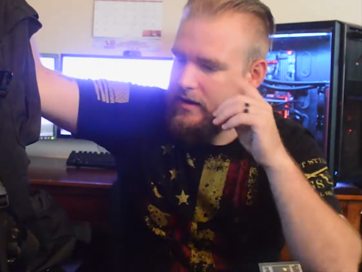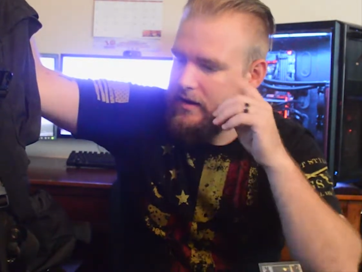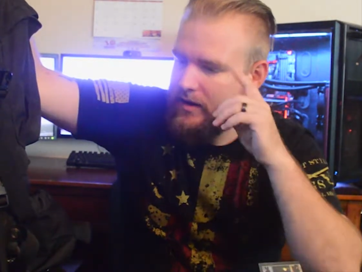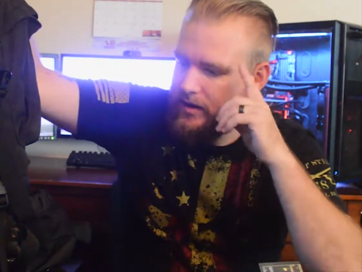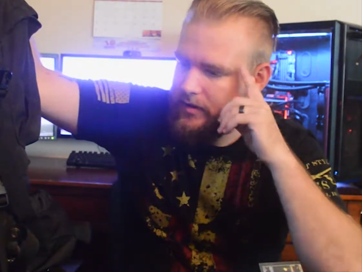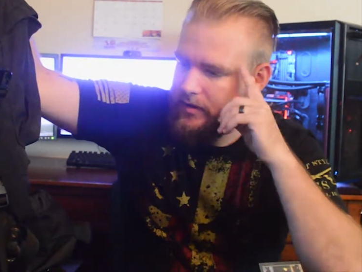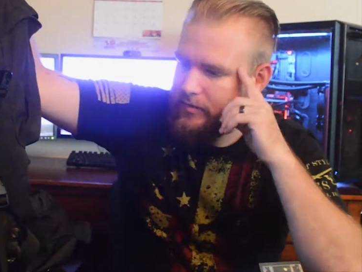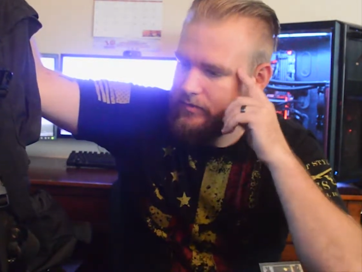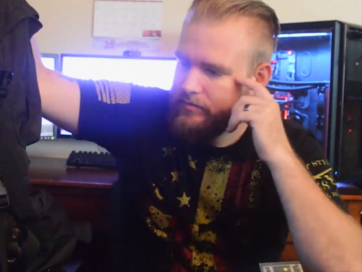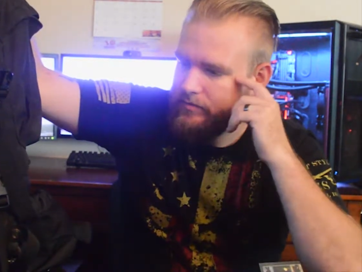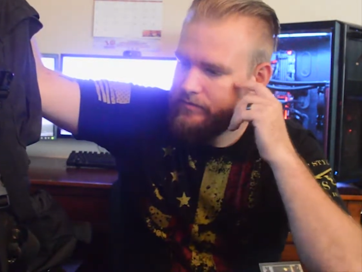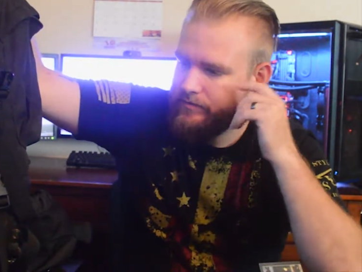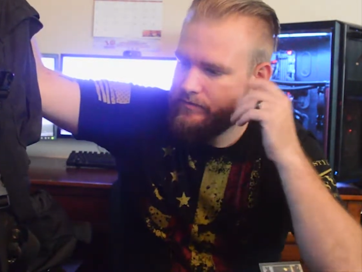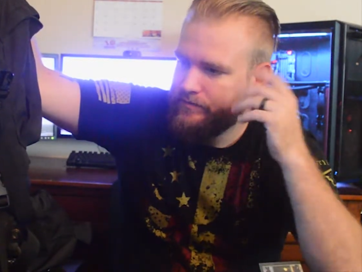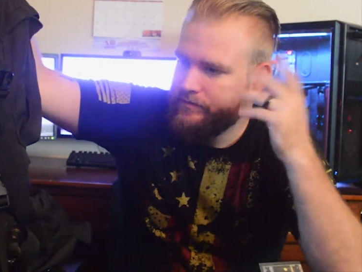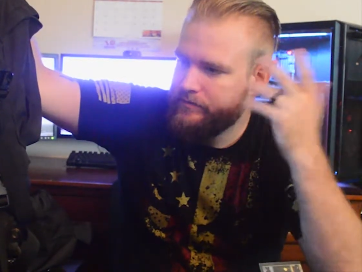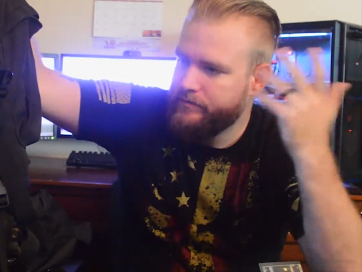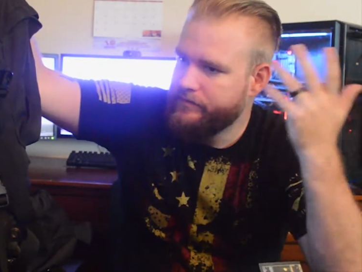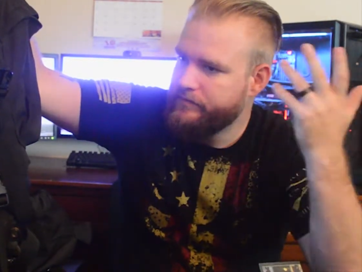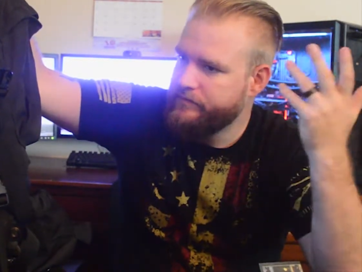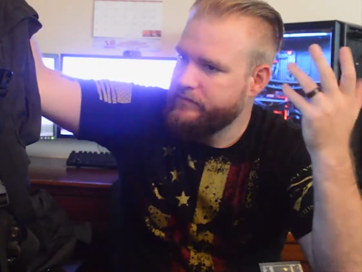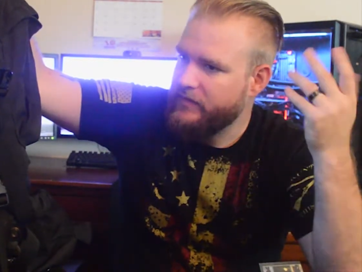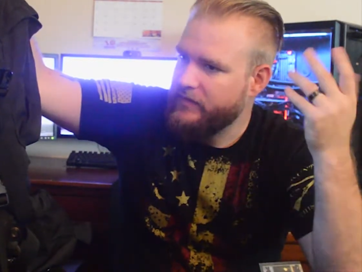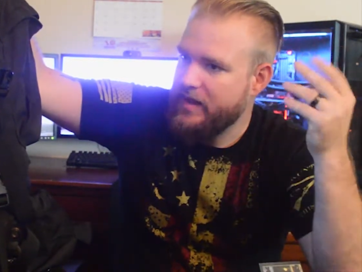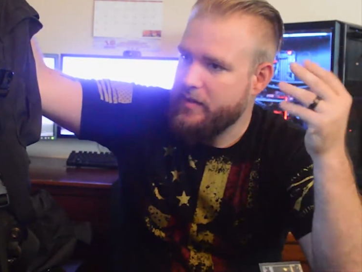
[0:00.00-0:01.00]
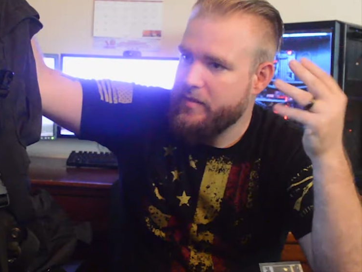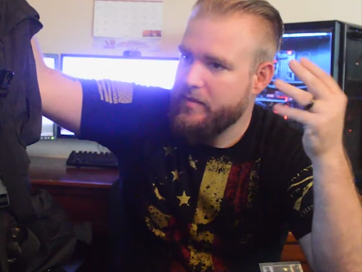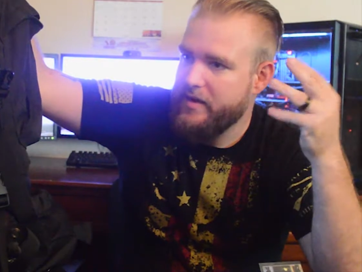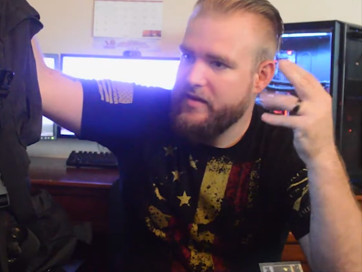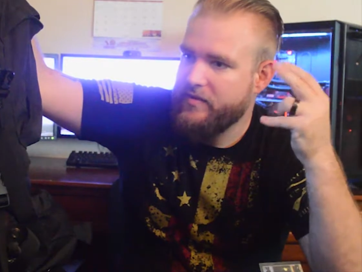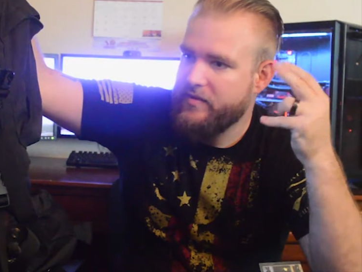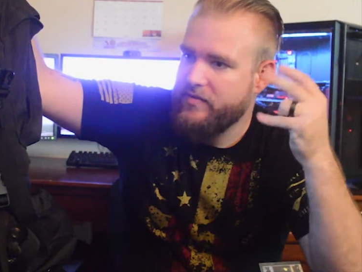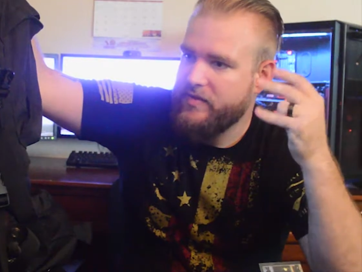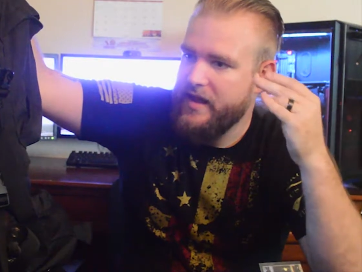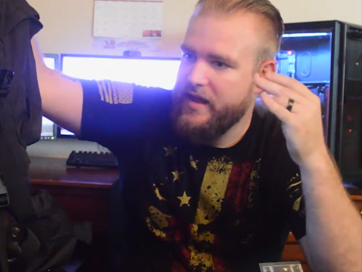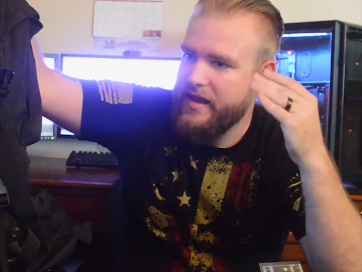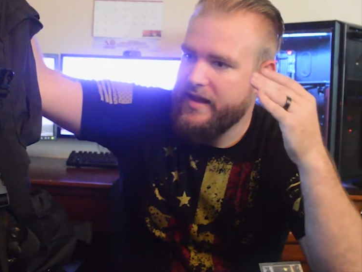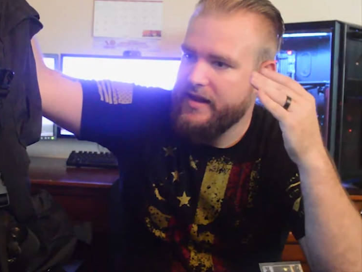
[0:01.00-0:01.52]
I mean,
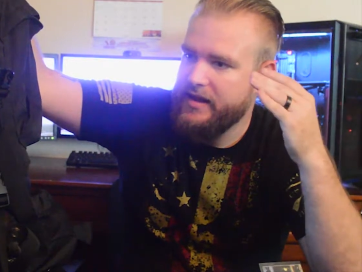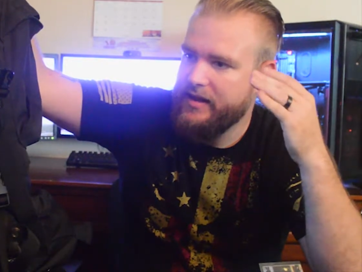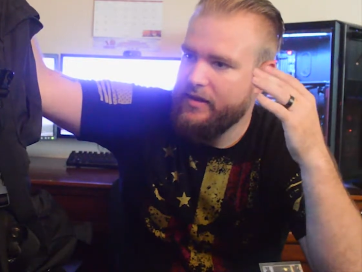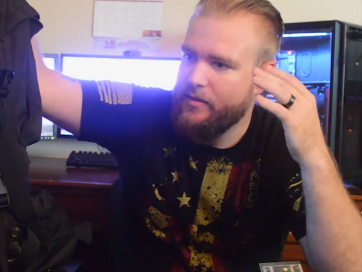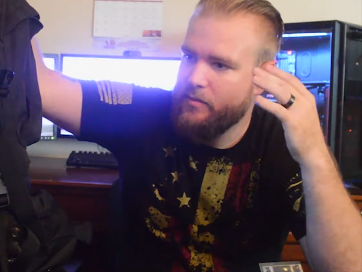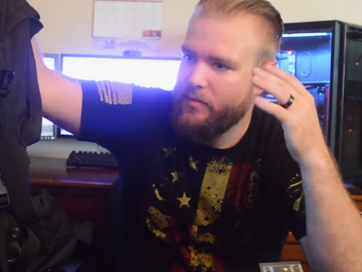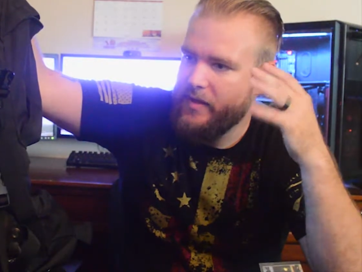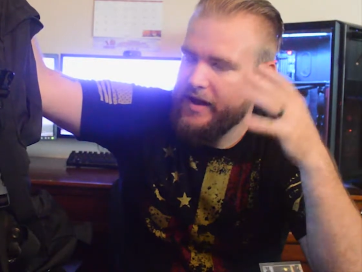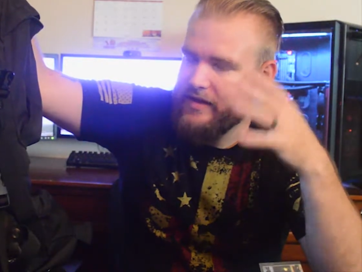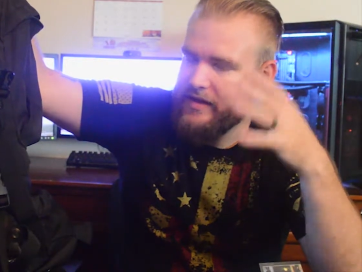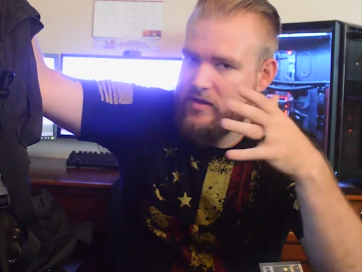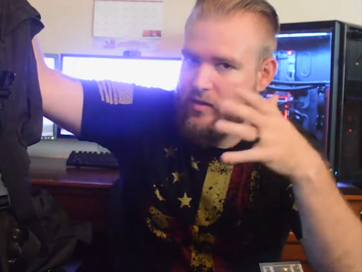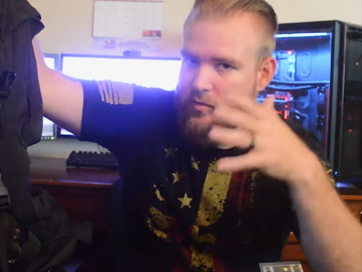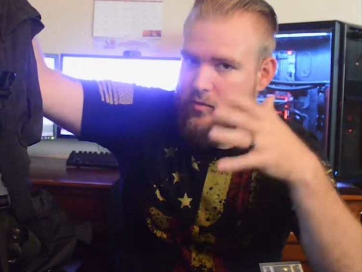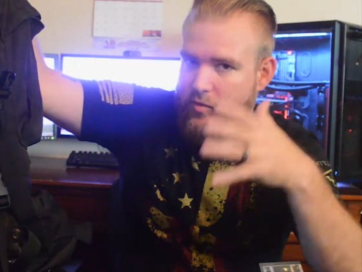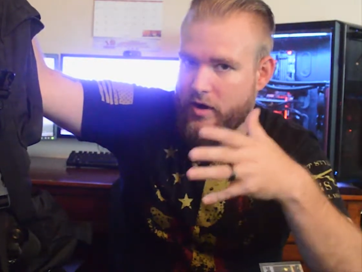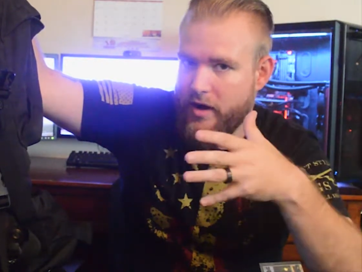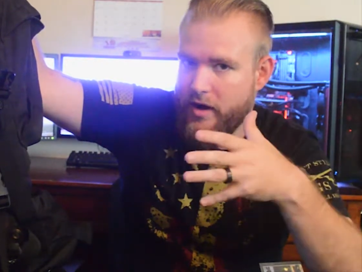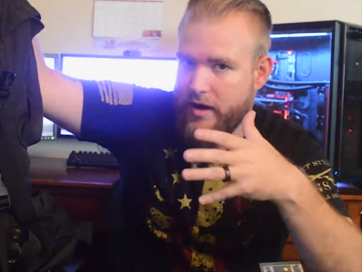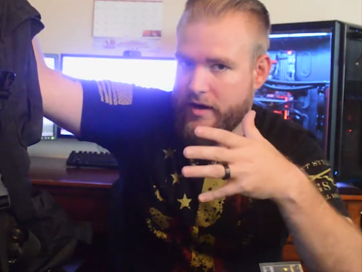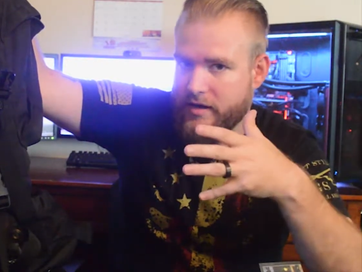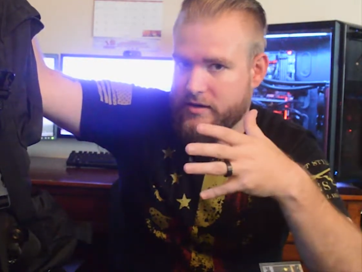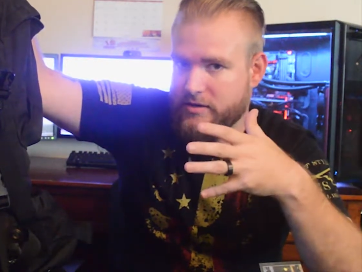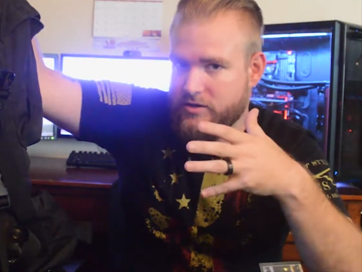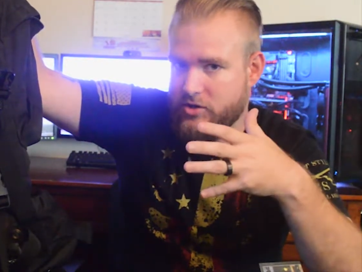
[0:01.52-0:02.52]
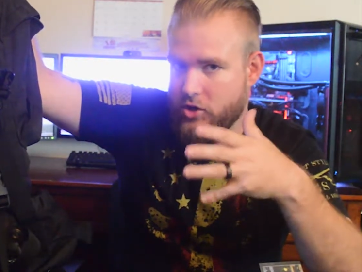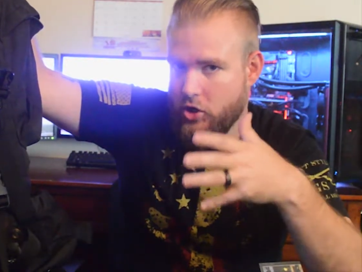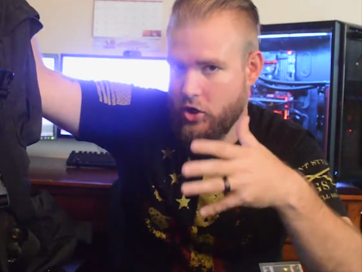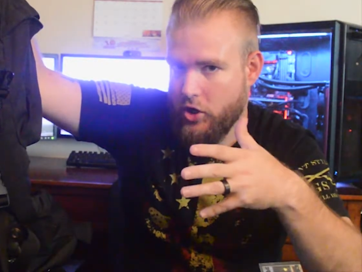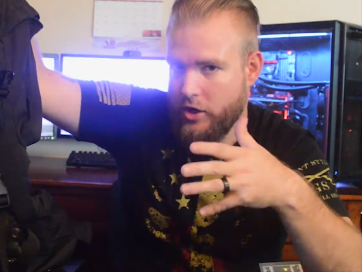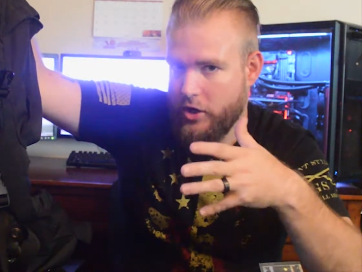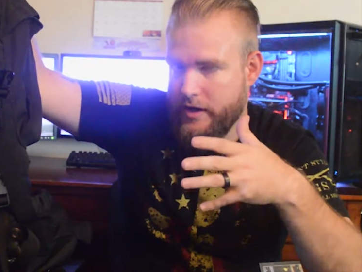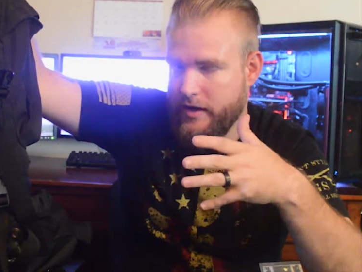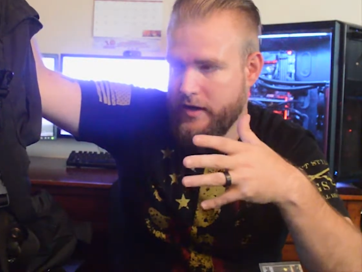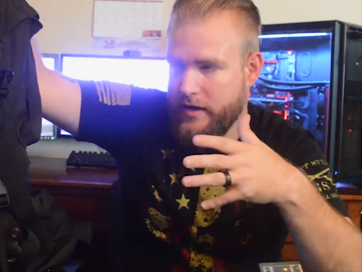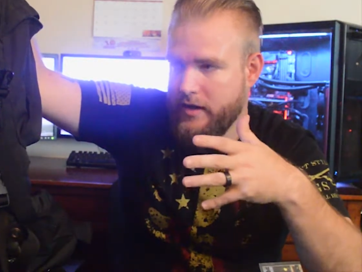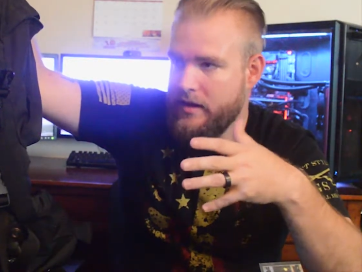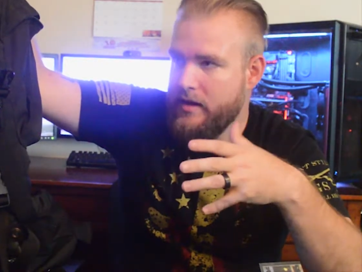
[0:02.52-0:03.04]
if they make their products
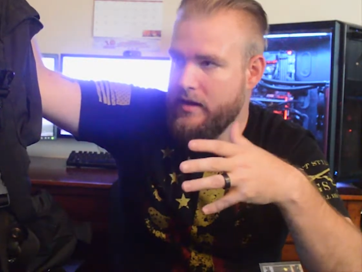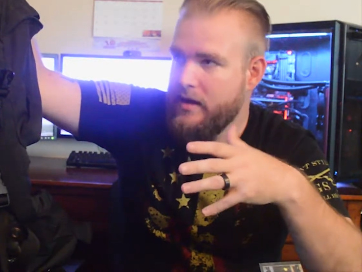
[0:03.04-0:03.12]
good.